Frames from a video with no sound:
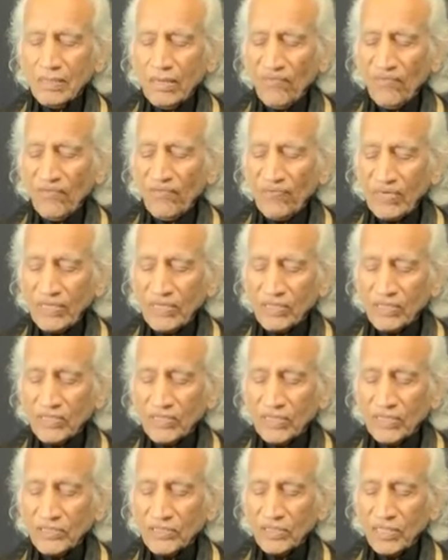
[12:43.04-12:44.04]
Now
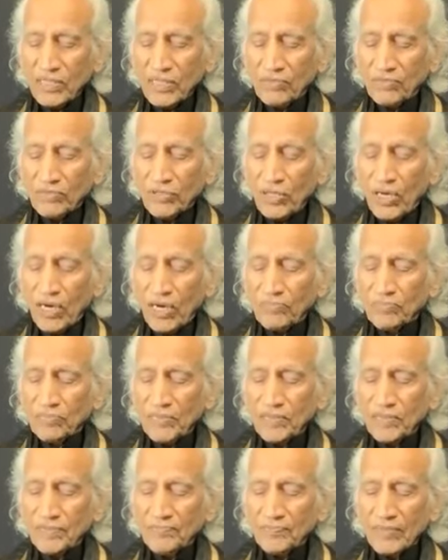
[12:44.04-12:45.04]
feel that you have
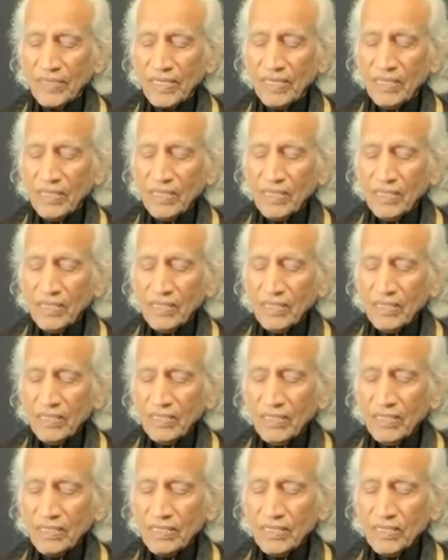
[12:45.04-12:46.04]
dropped
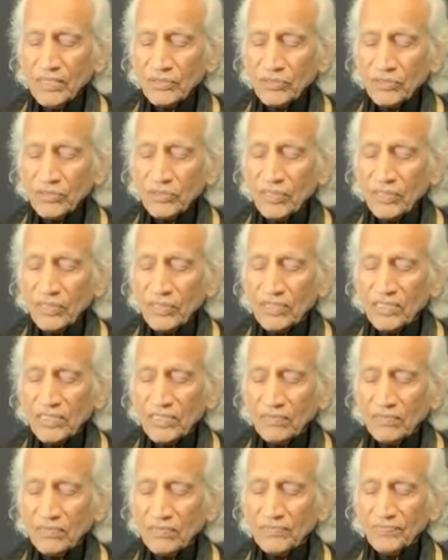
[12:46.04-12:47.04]
into the
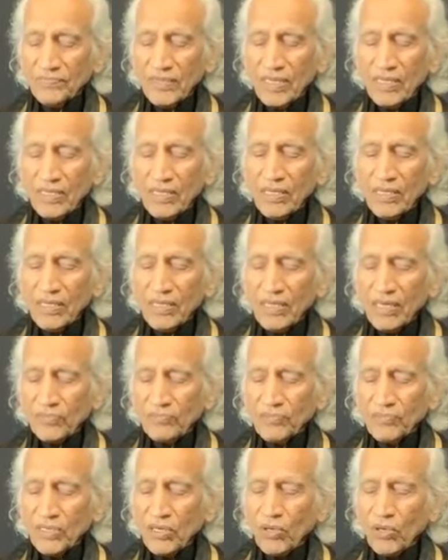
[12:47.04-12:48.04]
rhythm
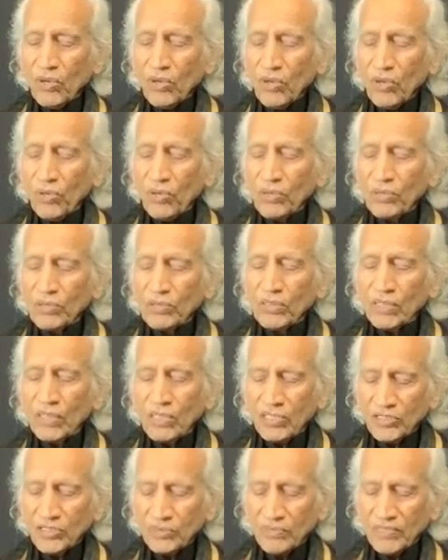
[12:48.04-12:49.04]
of the whole
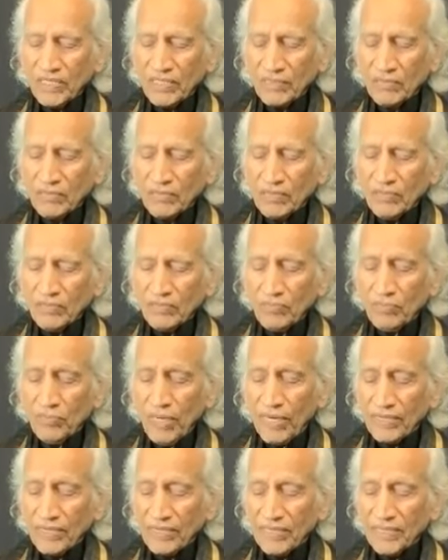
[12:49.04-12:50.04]
cosmic
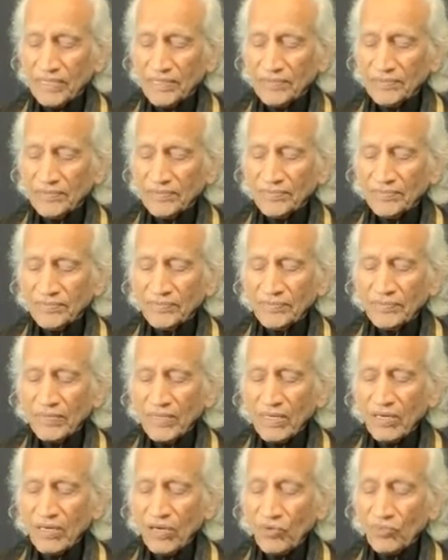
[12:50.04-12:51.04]
body
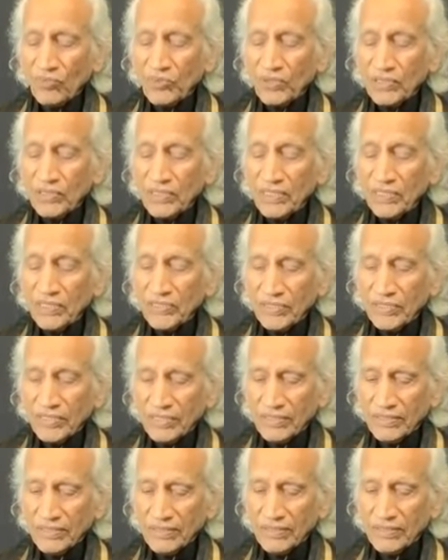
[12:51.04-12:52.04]
of
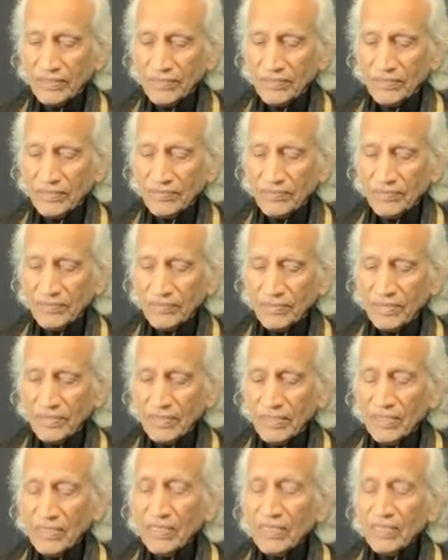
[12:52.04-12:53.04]
creation
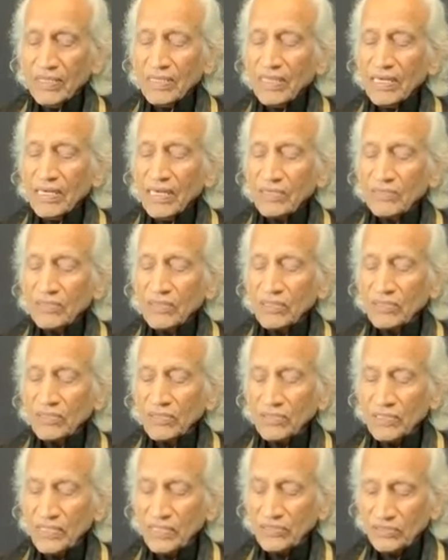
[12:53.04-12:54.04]
and the
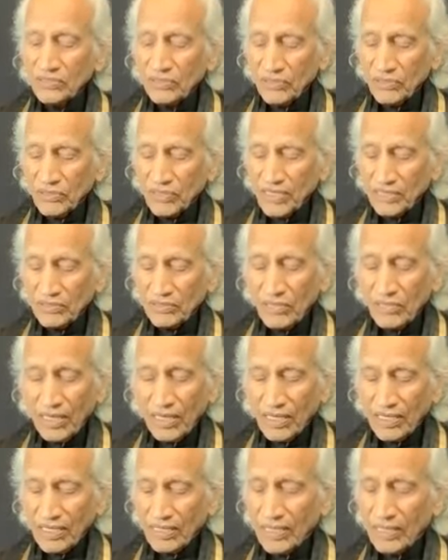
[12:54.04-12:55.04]
creator that
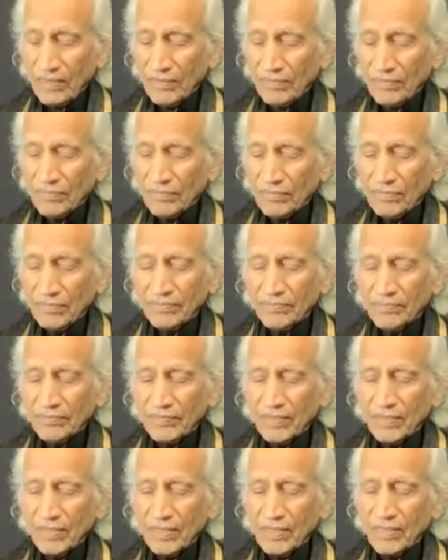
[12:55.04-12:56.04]
I am
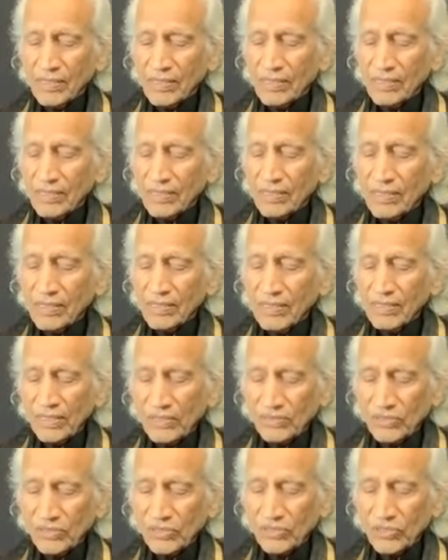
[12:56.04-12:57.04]

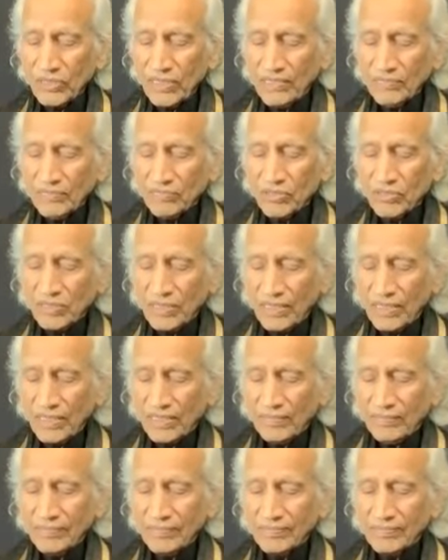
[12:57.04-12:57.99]
at the same time.